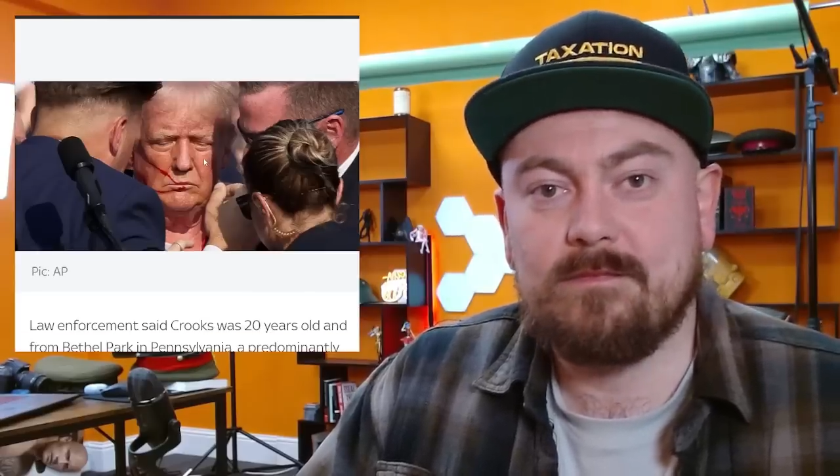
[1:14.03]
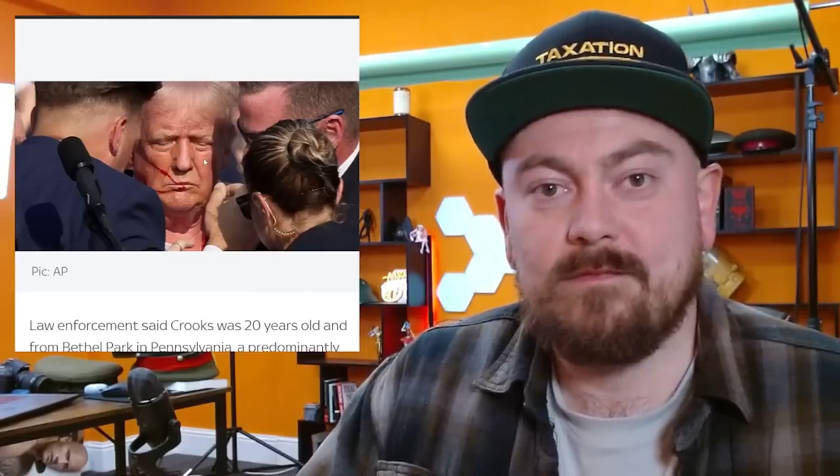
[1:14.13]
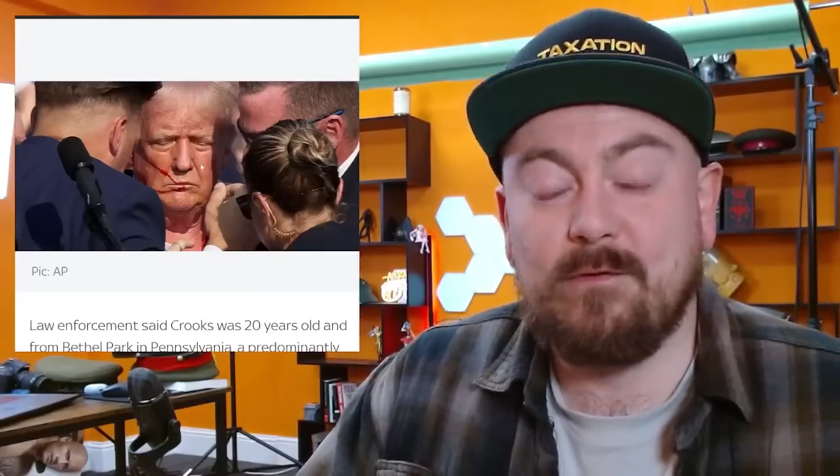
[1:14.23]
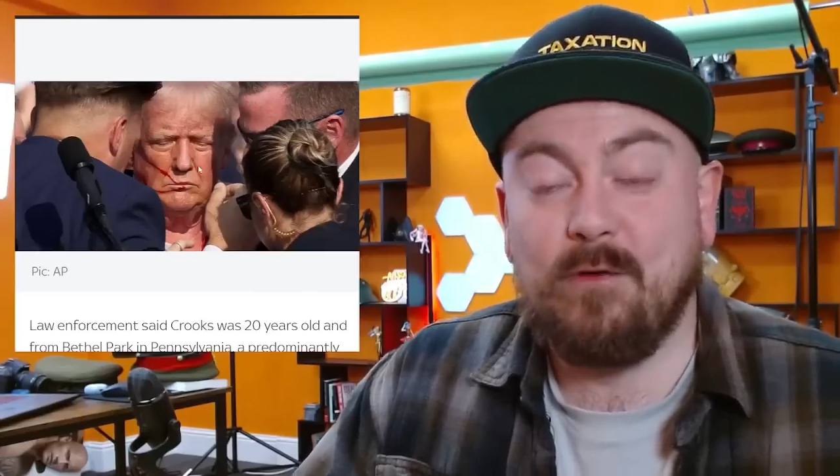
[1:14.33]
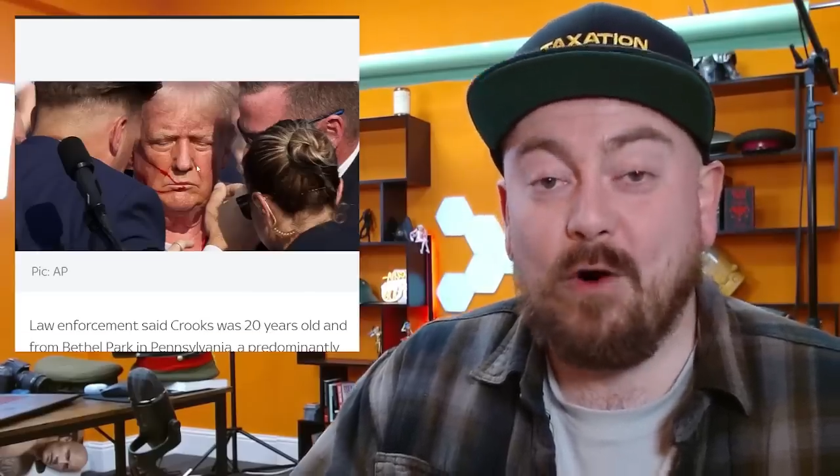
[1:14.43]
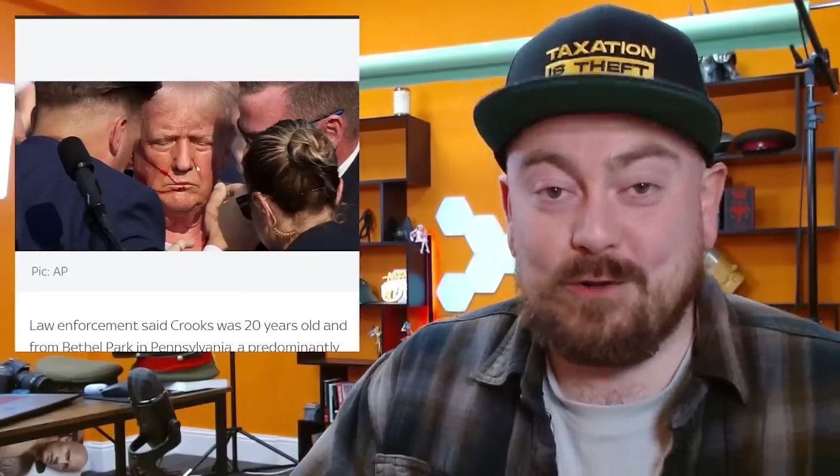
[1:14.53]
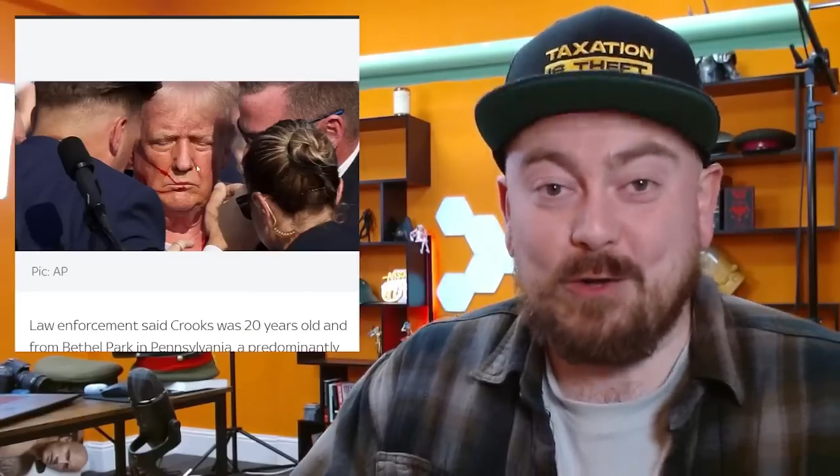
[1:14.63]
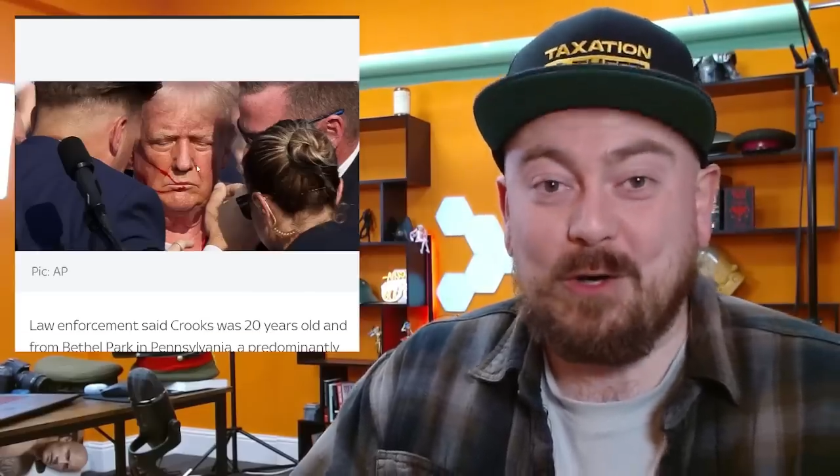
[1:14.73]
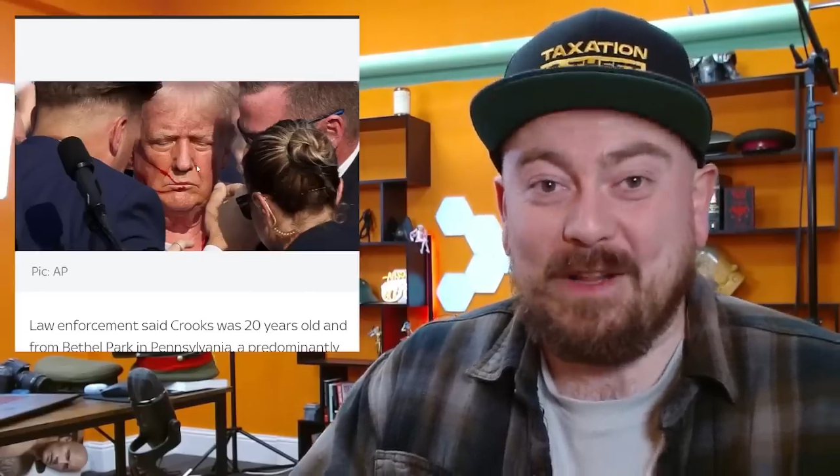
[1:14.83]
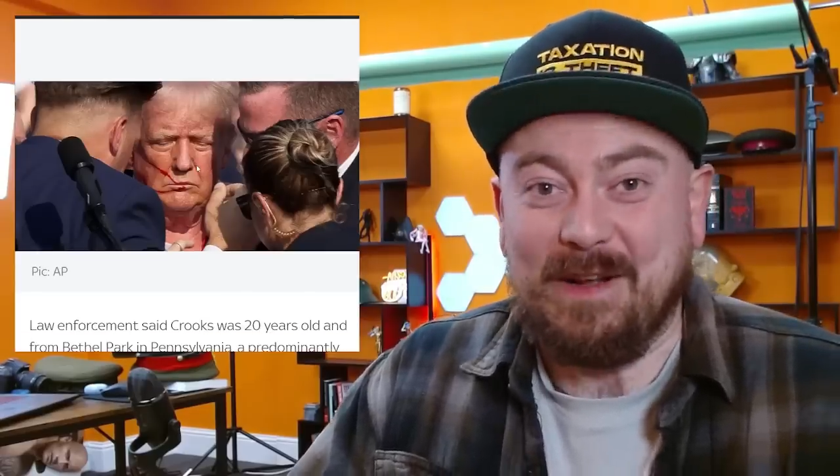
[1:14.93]

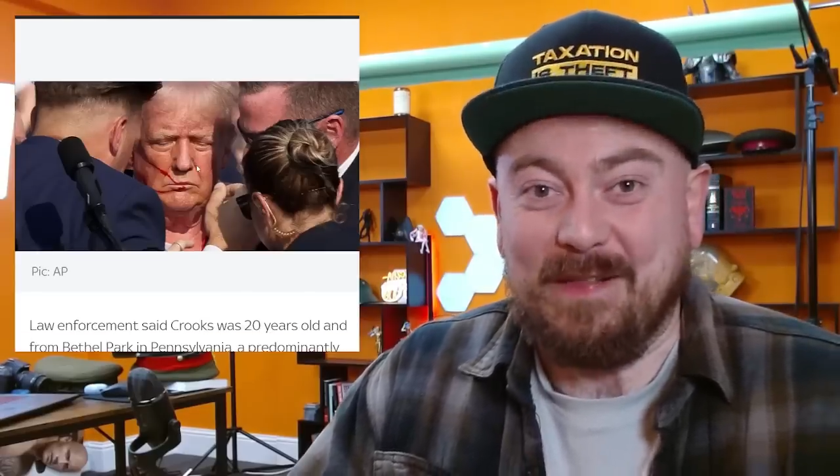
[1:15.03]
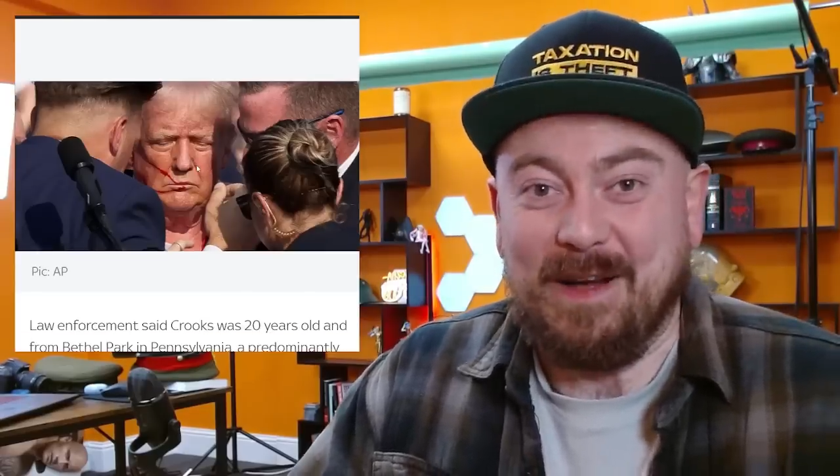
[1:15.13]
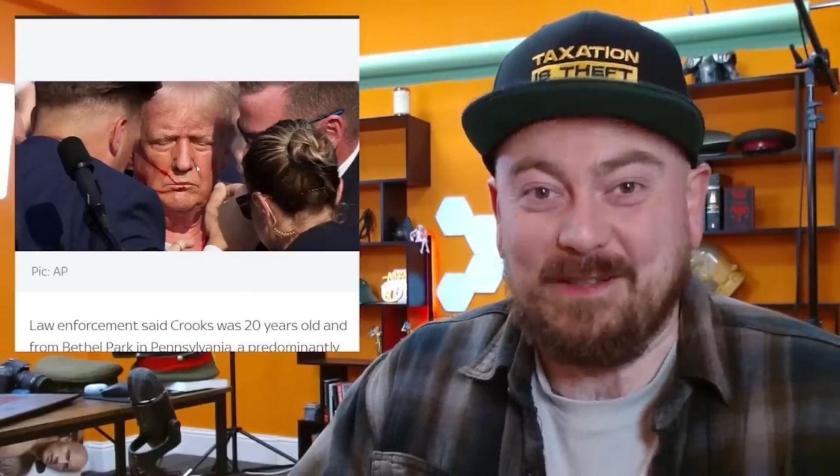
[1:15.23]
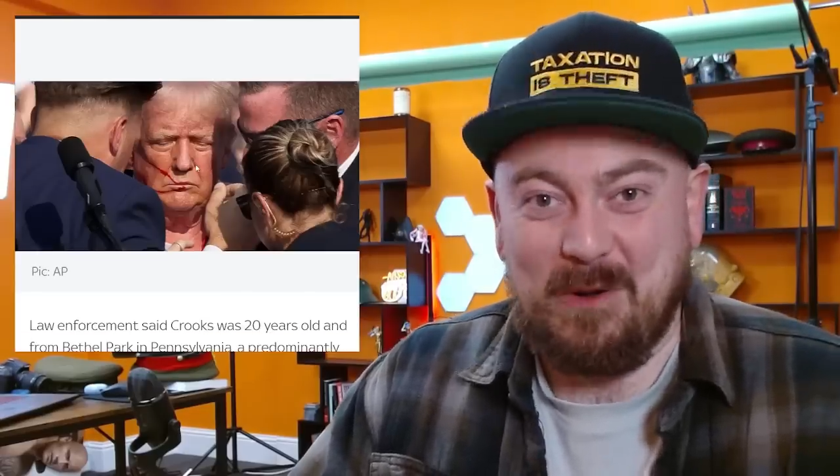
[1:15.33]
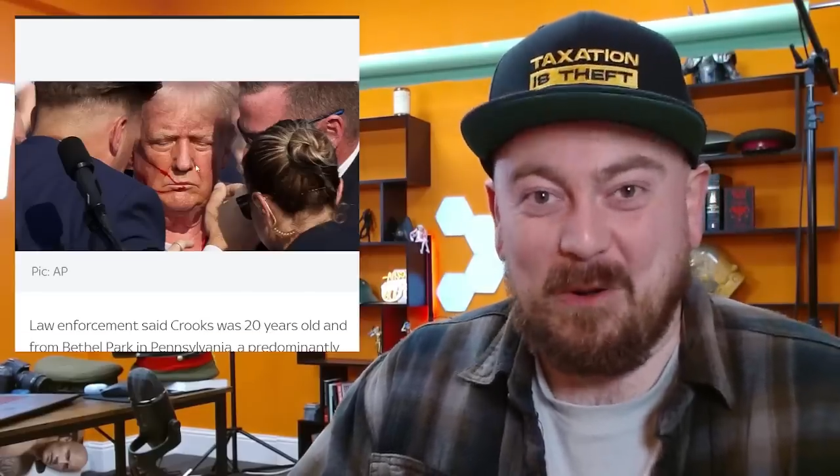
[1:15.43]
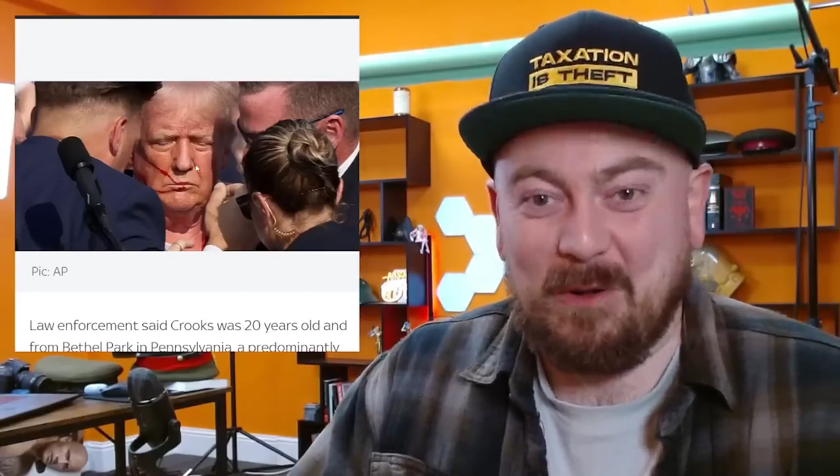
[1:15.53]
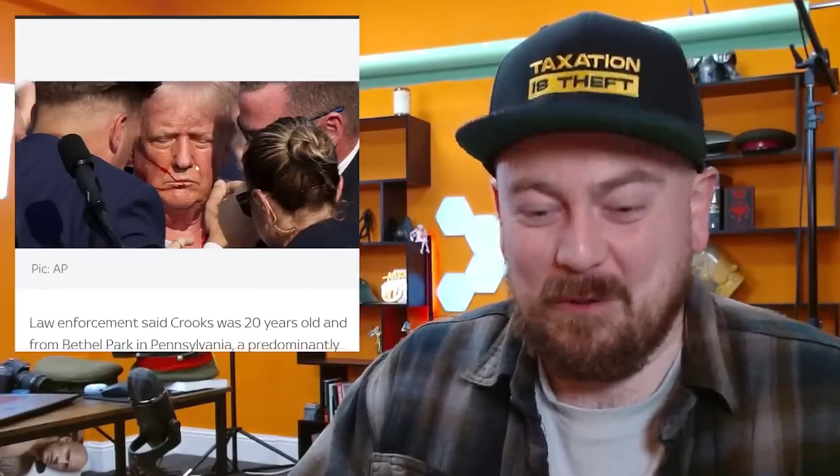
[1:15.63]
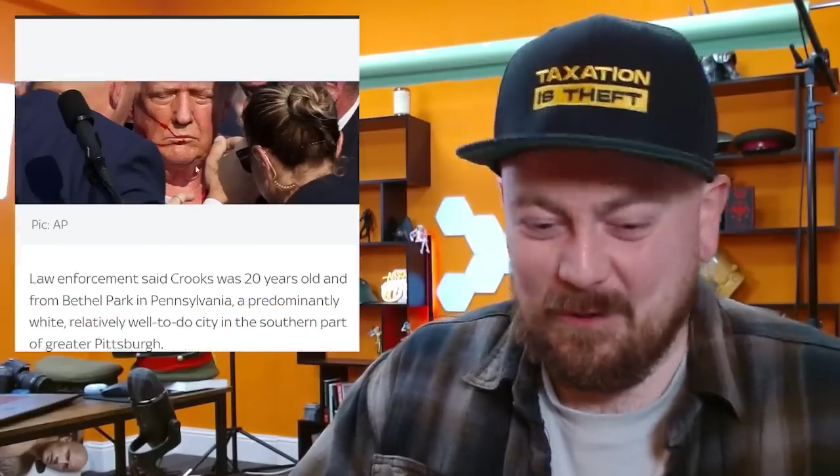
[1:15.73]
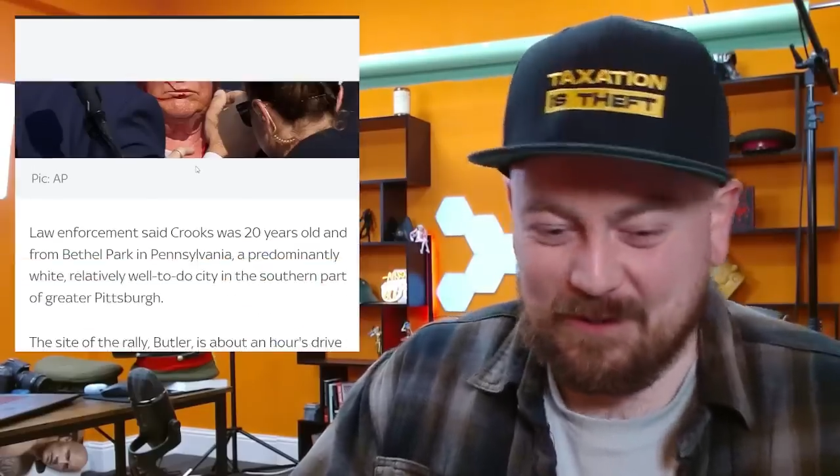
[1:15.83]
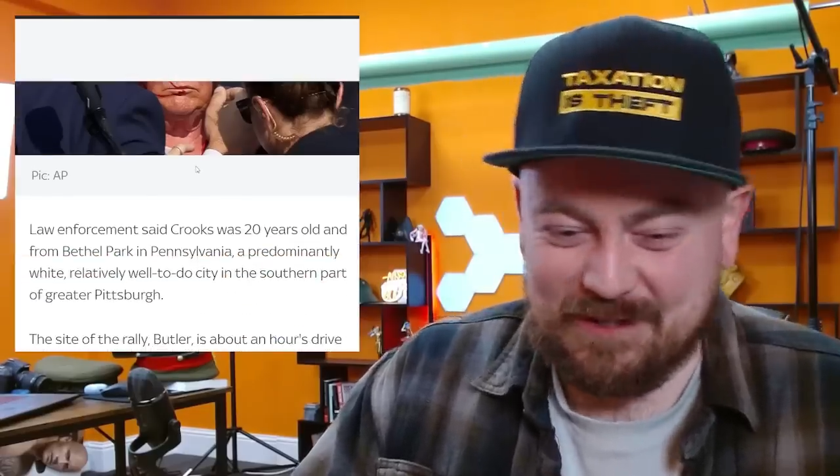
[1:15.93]
Fortunately, that's all
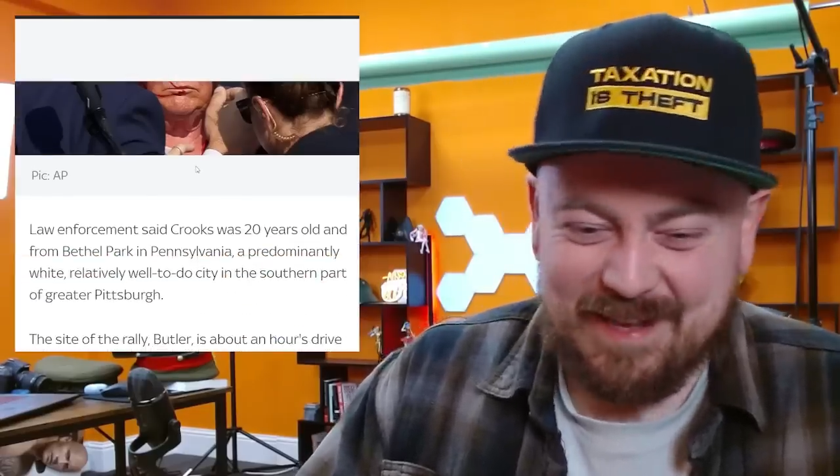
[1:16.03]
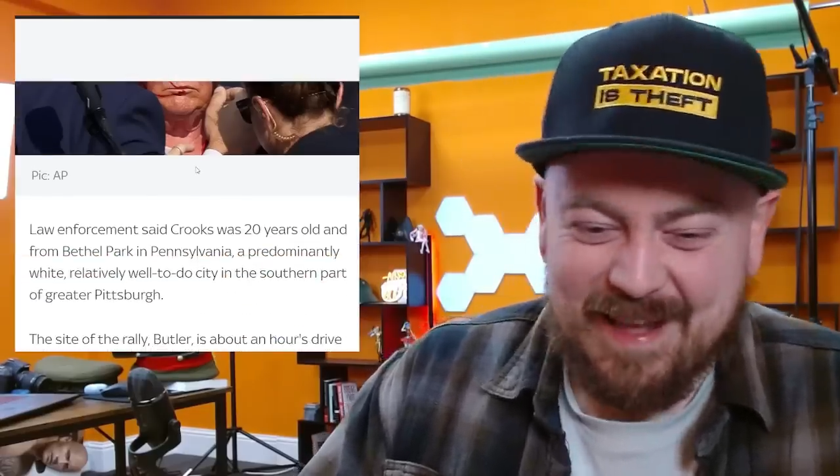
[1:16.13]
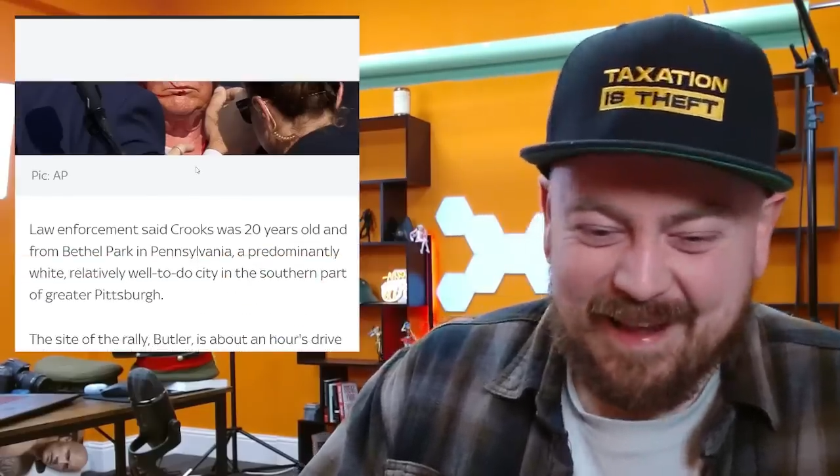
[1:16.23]
it was.